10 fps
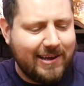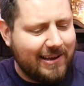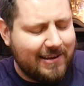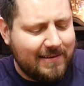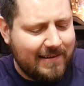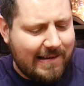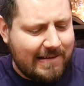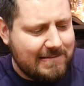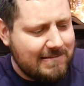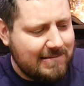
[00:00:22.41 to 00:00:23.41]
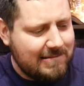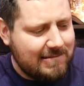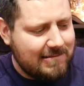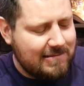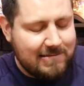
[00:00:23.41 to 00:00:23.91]
Yeah.
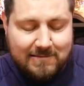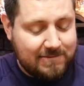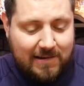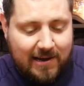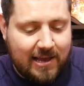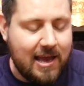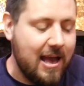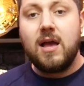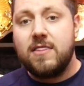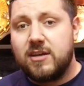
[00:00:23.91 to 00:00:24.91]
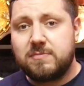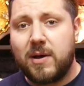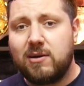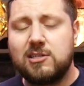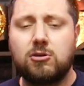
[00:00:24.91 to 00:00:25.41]
Fuck. This
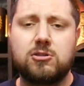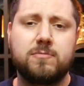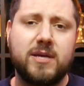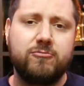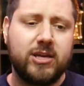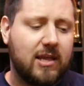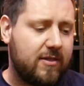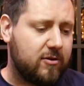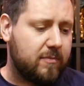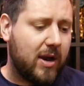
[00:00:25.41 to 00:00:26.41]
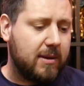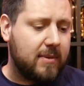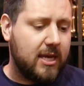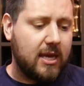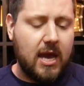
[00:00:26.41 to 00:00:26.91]
belt has also been re-leathered by
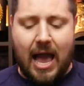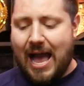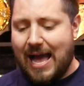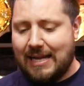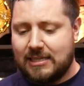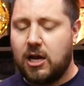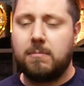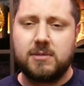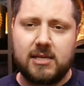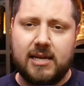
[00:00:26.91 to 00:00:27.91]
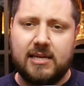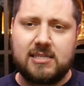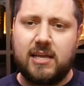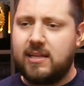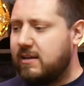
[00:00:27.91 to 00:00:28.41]
me and comes in a
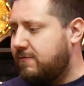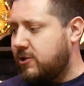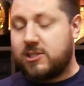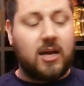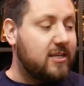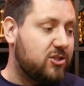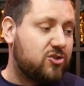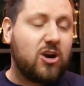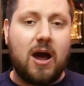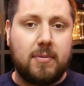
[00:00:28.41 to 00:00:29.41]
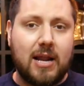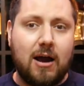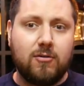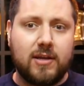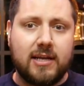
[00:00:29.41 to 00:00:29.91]
slightly different size strap
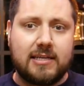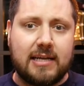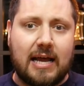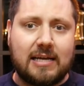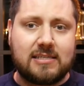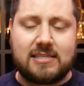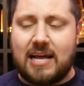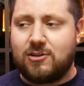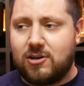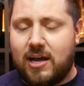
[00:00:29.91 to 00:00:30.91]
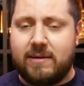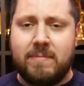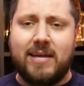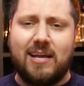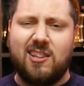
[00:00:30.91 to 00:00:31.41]
now than it did as standard. I
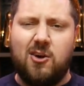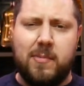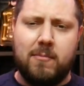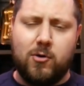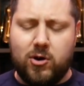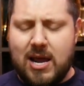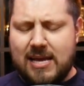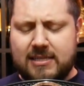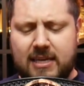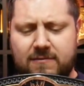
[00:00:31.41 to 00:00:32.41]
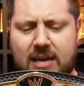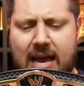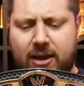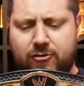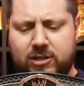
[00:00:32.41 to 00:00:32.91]
made it a little bit more TV
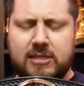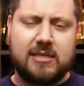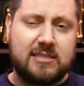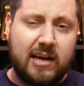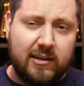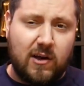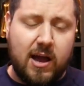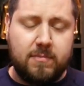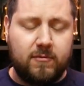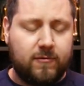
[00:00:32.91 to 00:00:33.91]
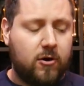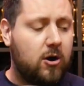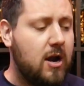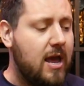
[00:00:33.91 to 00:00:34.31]
accurate to the style that I prefer.